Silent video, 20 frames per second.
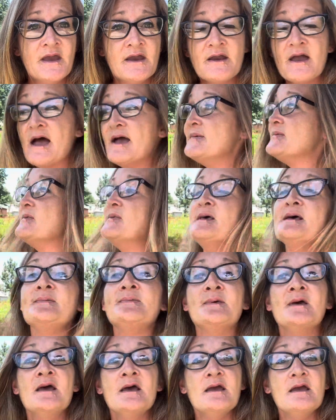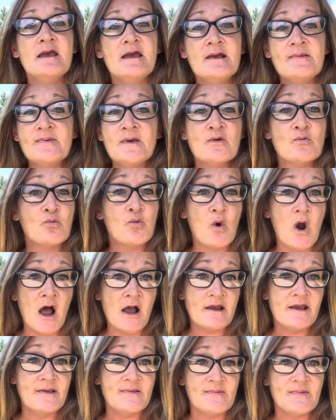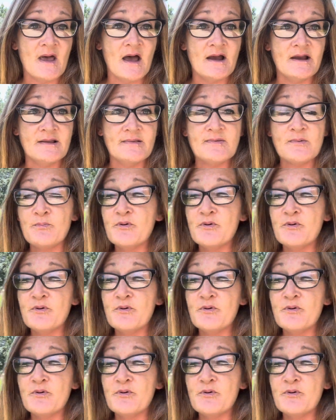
Guys, this isn't rocket science,